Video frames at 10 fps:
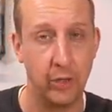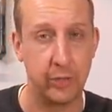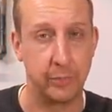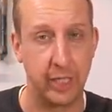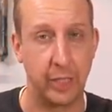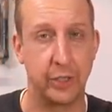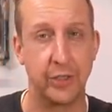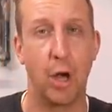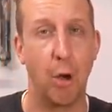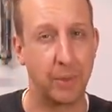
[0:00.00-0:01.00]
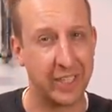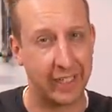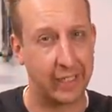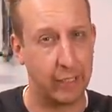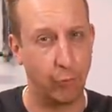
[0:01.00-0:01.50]
some sections that are
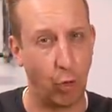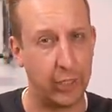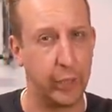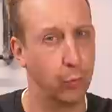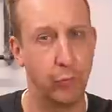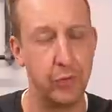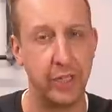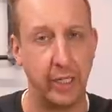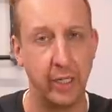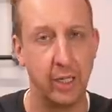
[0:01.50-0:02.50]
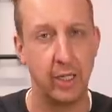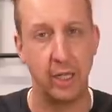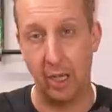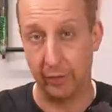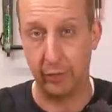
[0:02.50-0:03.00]
particularly rocky or rooty.
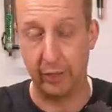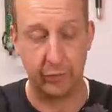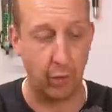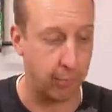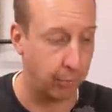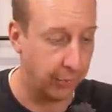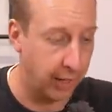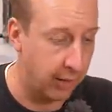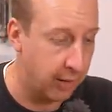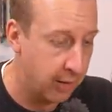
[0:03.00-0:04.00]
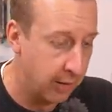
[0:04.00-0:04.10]
Uh, good example there.